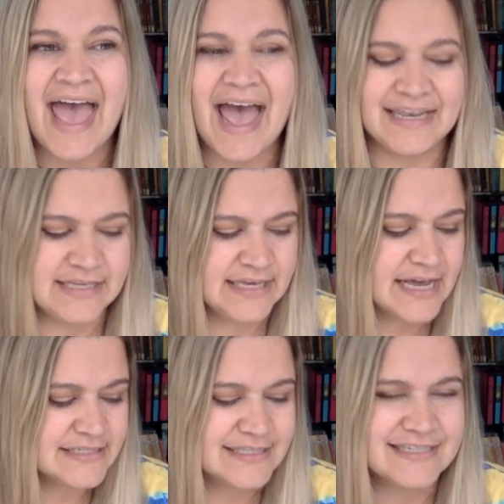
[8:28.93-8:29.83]
And
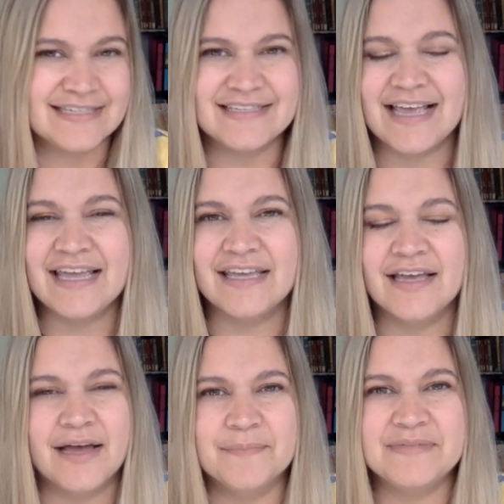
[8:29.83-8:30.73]
yes, this is a
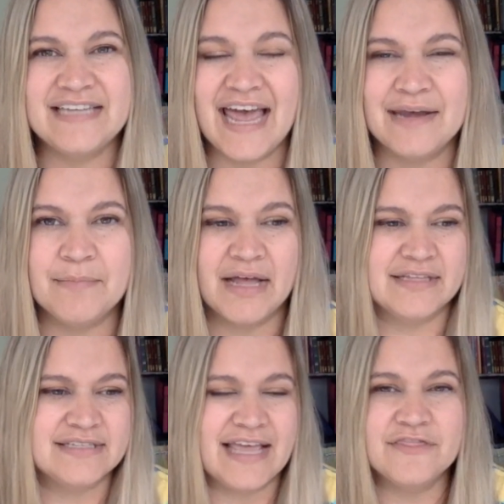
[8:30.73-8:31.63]
10
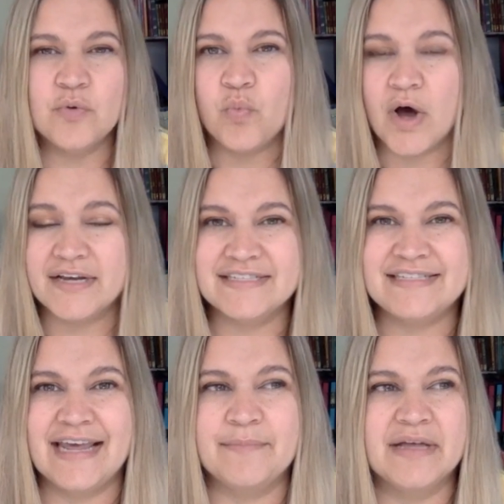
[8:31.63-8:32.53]
months, and the Wand is
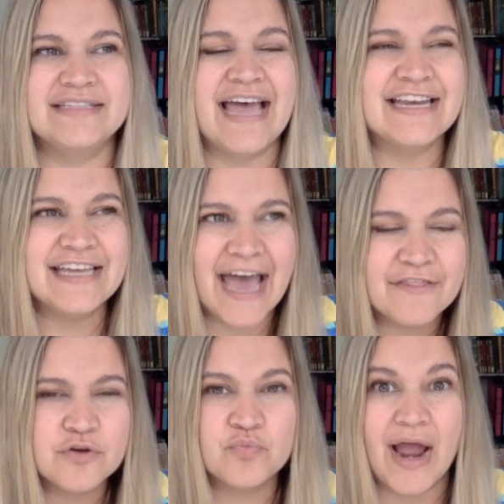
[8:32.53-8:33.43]
10 months, and
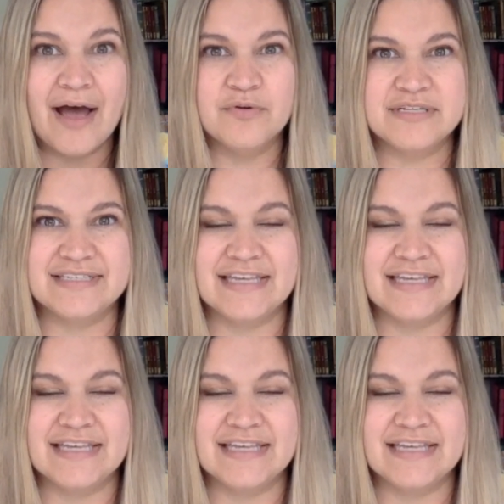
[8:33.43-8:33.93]
Gather Round